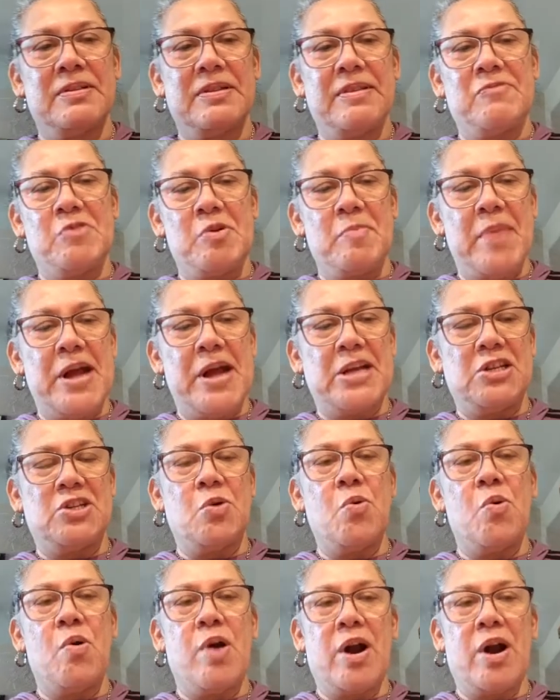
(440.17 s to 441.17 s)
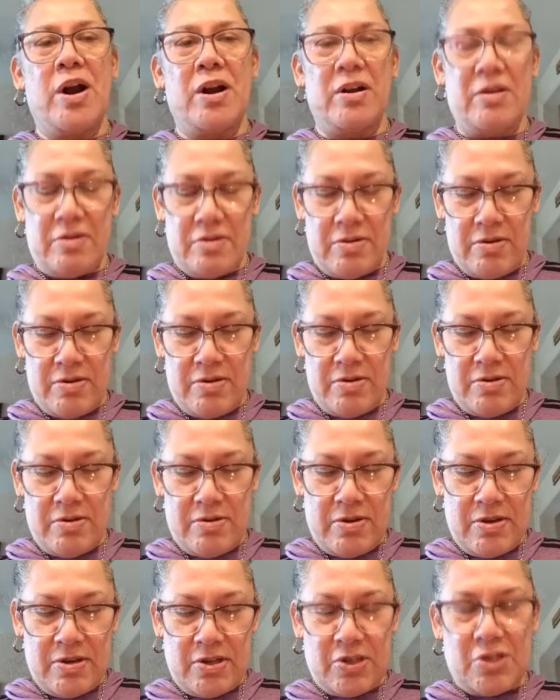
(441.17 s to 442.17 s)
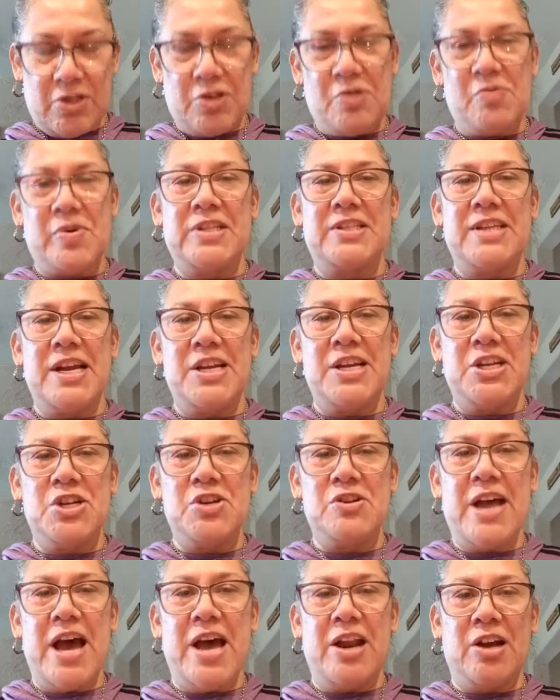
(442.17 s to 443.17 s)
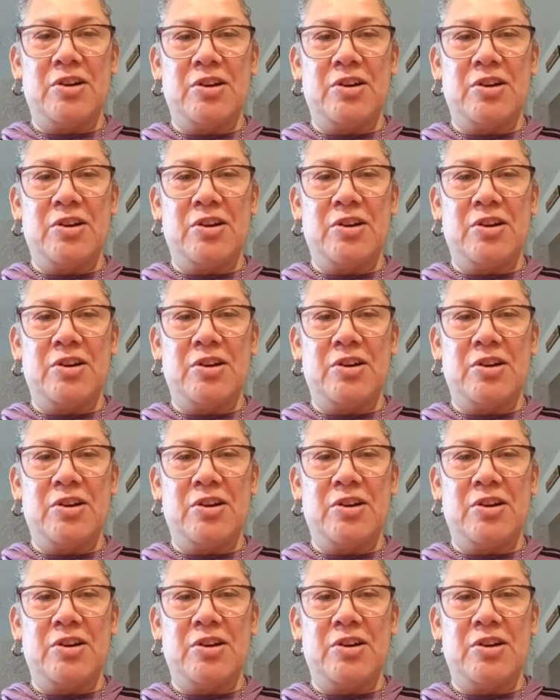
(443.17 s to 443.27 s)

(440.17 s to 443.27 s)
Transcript: for my door. So once I do that,